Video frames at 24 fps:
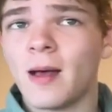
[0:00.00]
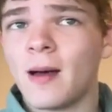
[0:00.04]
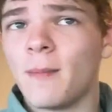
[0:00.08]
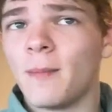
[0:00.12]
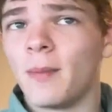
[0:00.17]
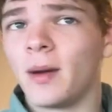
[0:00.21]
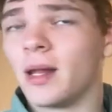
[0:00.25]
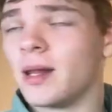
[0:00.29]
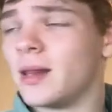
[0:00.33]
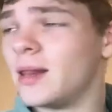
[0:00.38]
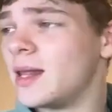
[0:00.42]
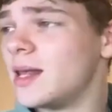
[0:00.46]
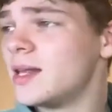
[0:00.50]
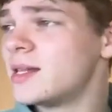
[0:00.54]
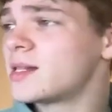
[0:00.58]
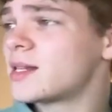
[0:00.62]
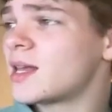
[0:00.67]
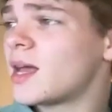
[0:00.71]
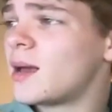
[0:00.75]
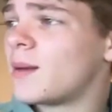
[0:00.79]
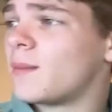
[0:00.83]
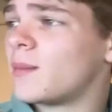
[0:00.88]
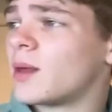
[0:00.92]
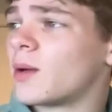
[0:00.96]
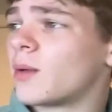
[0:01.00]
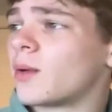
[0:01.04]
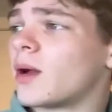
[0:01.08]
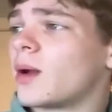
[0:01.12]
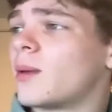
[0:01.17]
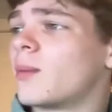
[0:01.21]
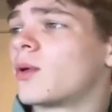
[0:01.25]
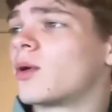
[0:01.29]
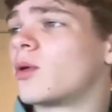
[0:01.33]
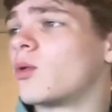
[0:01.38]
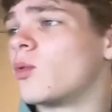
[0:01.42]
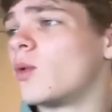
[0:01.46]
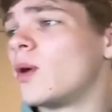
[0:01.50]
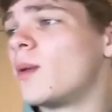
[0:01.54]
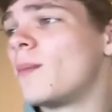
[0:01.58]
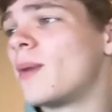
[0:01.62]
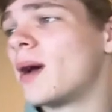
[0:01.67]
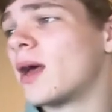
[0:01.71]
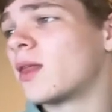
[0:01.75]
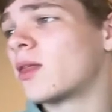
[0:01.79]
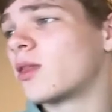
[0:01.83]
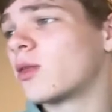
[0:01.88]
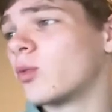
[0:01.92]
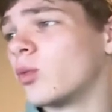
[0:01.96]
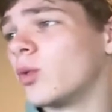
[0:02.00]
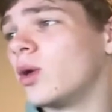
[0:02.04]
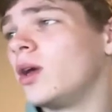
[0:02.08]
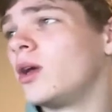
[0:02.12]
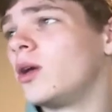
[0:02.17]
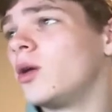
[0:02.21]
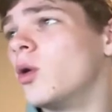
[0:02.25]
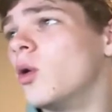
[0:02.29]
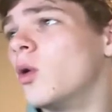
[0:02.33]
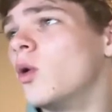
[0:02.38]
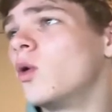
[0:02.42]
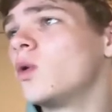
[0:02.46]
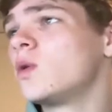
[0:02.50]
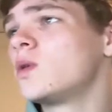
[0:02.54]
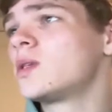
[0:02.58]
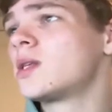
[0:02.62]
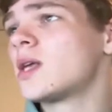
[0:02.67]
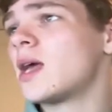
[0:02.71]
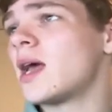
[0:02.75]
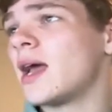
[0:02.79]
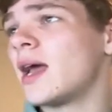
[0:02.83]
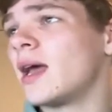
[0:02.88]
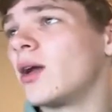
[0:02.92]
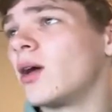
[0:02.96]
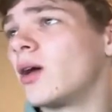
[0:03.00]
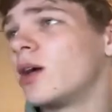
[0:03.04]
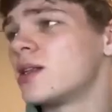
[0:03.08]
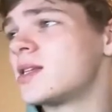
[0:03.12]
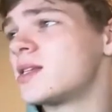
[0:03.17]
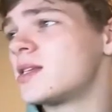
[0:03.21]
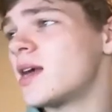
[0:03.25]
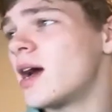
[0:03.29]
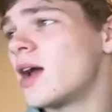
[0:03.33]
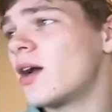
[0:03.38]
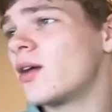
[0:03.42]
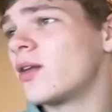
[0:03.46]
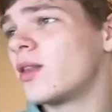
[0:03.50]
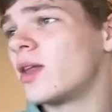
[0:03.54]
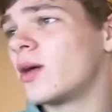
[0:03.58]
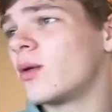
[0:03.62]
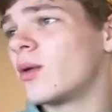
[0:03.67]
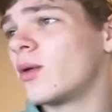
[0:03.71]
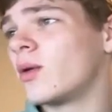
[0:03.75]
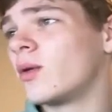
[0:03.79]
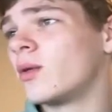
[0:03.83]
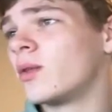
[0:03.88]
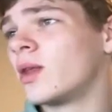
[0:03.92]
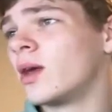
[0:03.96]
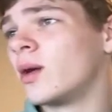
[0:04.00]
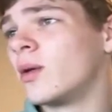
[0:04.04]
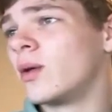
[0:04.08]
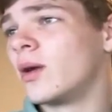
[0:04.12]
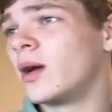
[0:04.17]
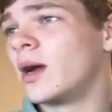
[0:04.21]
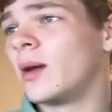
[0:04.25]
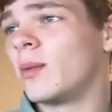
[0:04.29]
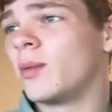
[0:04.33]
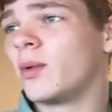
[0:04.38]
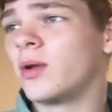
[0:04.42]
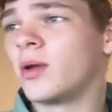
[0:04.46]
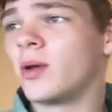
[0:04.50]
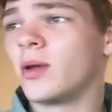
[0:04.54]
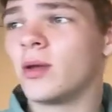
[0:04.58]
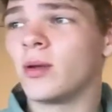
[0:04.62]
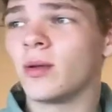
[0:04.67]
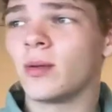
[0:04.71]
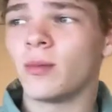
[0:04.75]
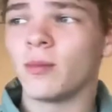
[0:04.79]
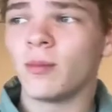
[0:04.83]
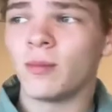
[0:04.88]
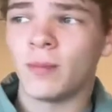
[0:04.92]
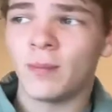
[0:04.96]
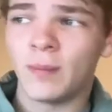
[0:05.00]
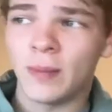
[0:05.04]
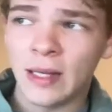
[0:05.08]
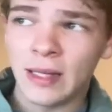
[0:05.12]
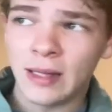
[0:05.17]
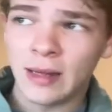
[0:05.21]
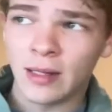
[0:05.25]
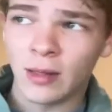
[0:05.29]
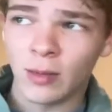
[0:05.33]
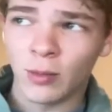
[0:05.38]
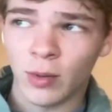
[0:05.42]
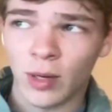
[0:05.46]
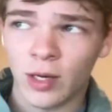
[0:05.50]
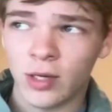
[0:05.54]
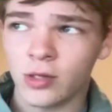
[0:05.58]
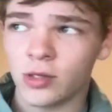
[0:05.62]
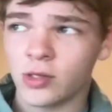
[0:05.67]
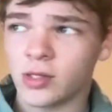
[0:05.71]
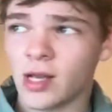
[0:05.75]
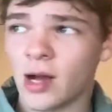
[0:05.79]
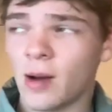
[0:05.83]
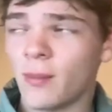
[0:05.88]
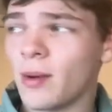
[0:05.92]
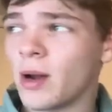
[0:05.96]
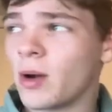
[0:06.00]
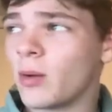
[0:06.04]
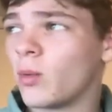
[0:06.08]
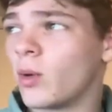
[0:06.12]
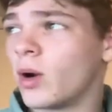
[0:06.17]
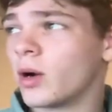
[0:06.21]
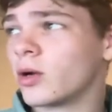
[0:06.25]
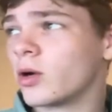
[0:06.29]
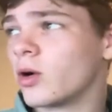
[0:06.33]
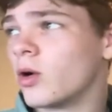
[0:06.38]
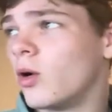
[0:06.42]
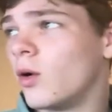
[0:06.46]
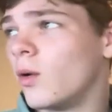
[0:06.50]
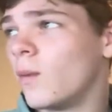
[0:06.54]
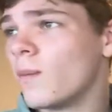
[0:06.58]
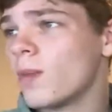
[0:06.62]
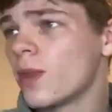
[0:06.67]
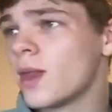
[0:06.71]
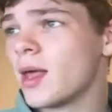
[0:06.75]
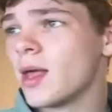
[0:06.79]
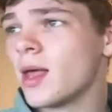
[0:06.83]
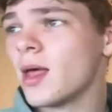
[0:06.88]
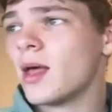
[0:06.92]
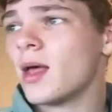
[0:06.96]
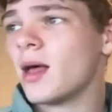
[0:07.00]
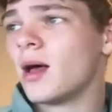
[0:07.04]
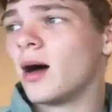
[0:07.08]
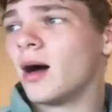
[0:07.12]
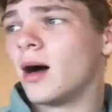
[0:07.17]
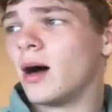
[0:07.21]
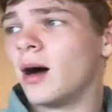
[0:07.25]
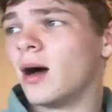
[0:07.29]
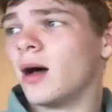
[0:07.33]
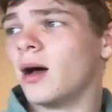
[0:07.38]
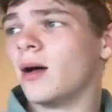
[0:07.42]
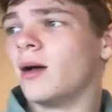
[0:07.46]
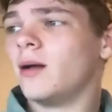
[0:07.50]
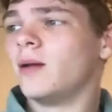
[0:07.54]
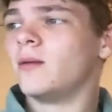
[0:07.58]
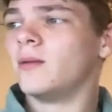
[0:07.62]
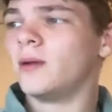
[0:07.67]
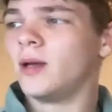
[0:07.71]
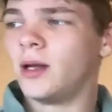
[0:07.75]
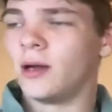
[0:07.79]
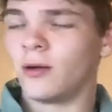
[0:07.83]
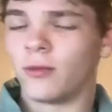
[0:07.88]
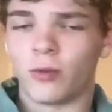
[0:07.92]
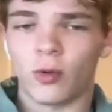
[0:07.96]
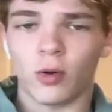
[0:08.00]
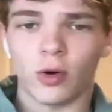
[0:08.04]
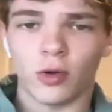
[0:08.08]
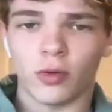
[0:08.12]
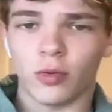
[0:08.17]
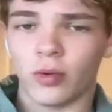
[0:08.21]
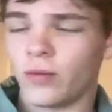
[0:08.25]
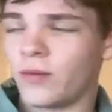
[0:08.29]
But in this game, they were able to win by three goals, and on Saturday they were they were able to beat the Rangers out by one goal uh, in a four to three